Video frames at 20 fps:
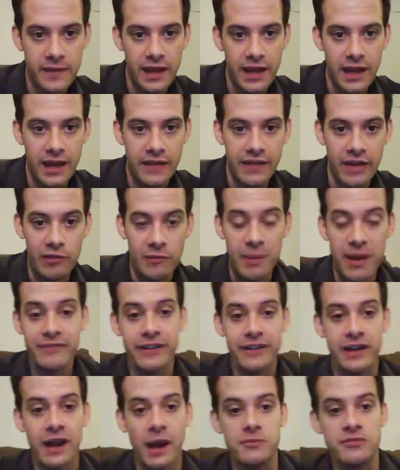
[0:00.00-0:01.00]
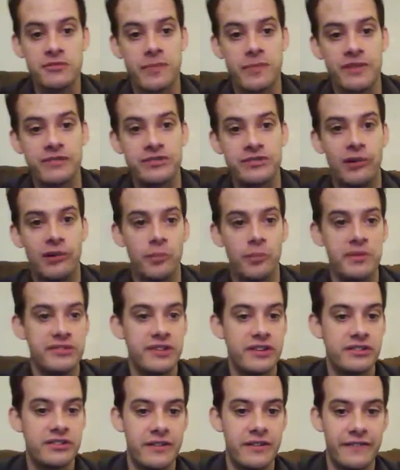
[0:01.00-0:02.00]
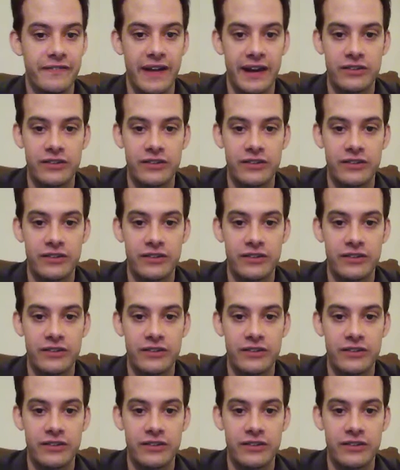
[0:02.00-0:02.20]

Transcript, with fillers: And the other benefit comes from this serial position effect.